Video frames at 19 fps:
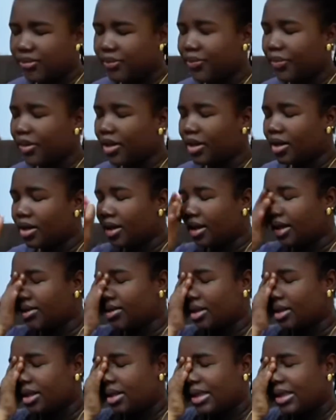I think she's
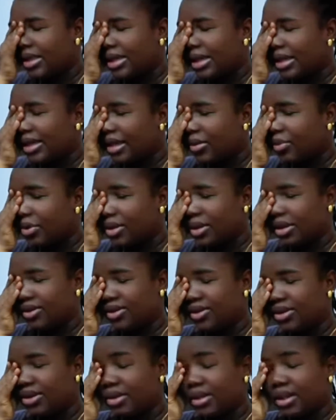called Feyi Mark.
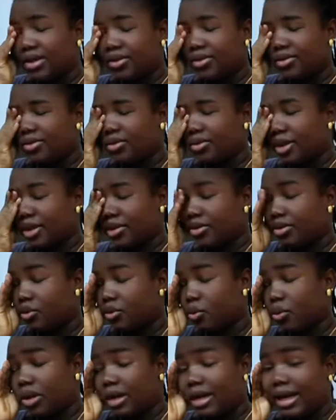
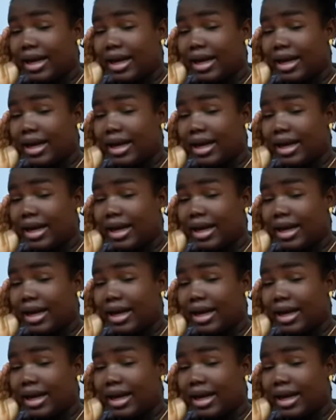And,